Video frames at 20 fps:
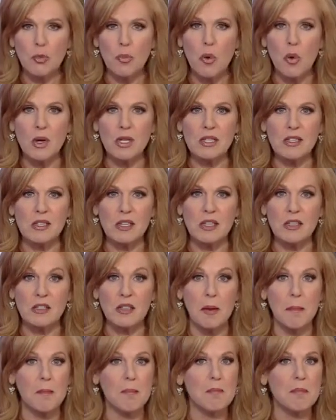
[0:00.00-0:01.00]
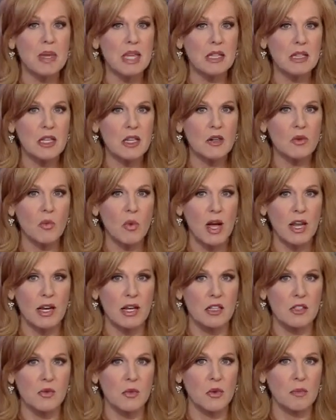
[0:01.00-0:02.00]
point six million
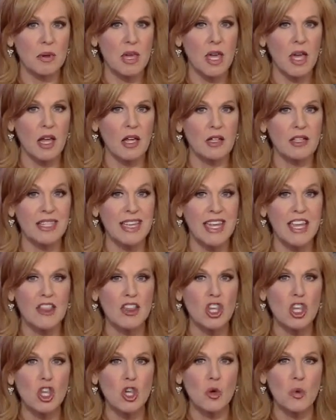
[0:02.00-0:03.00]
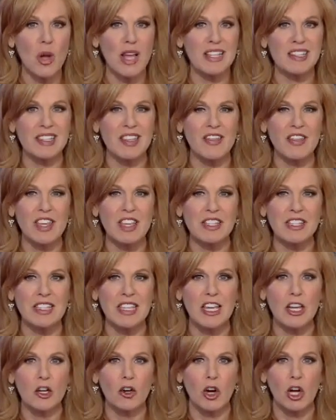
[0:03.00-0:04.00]
weddings will be held in the U S this
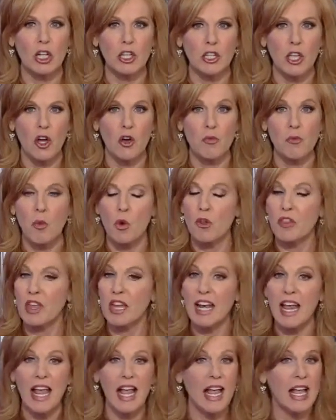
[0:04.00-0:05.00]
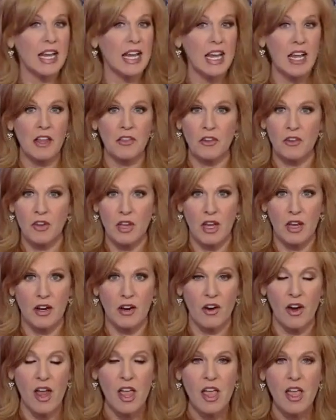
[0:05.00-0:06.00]
year alone, more than any other
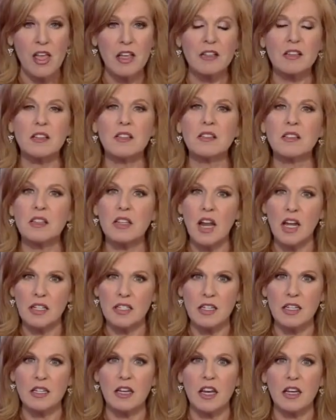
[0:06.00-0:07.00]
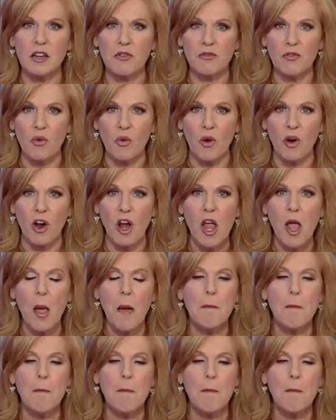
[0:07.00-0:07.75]
year since nineteen eighty-four.